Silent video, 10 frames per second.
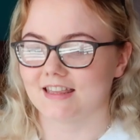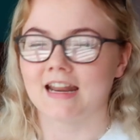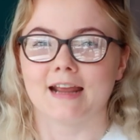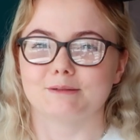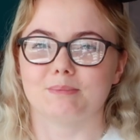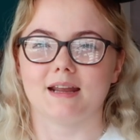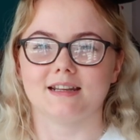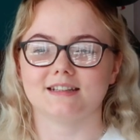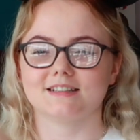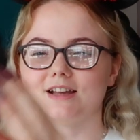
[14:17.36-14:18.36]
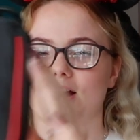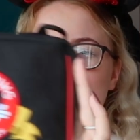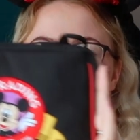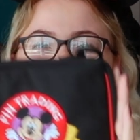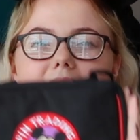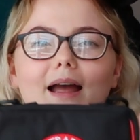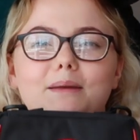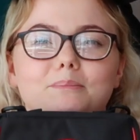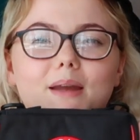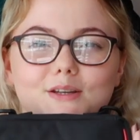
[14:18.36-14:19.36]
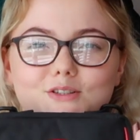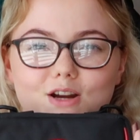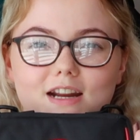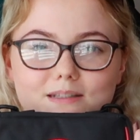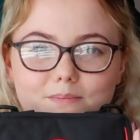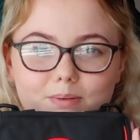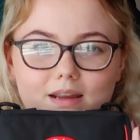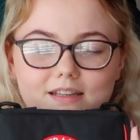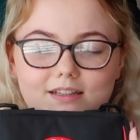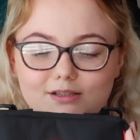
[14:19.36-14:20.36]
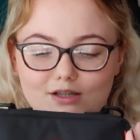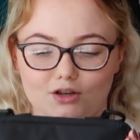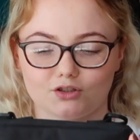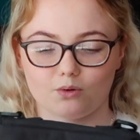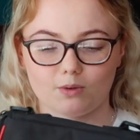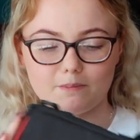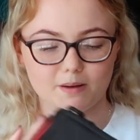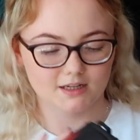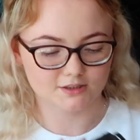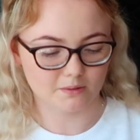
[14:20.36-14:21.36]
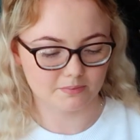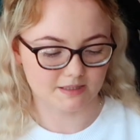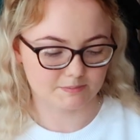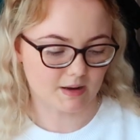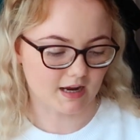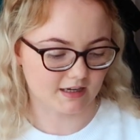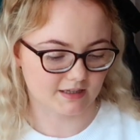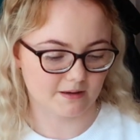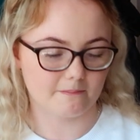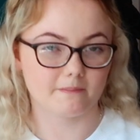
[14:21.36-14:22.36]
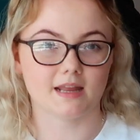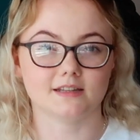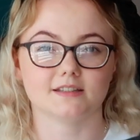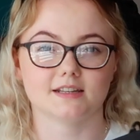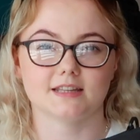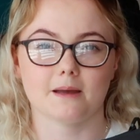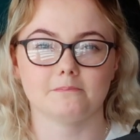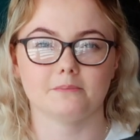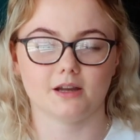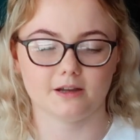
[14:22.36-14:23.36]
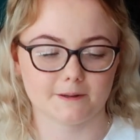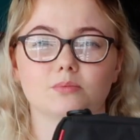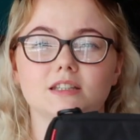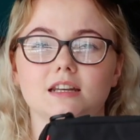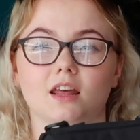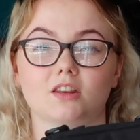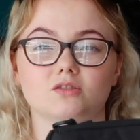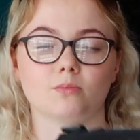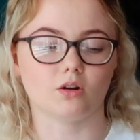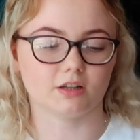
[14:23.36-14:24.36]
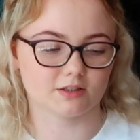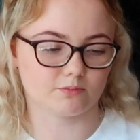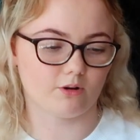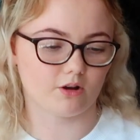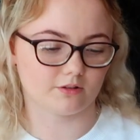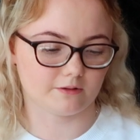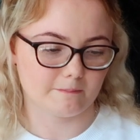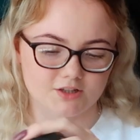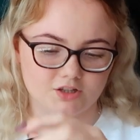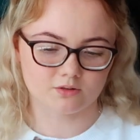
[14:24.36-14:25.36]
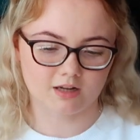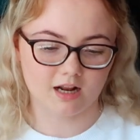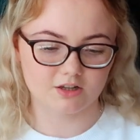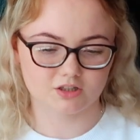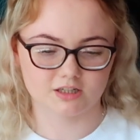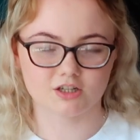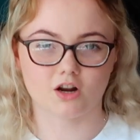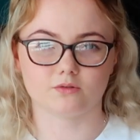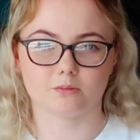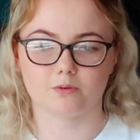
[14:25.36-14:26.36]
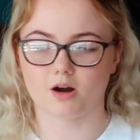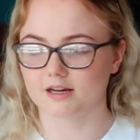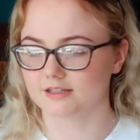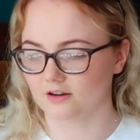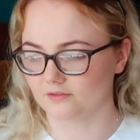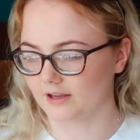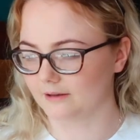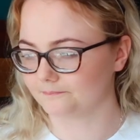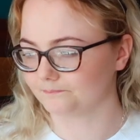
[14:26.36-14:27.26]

The next pins are my pin trading pins. So we picked up this bag in December. We did get the smallest one. I don't actually know the price of it,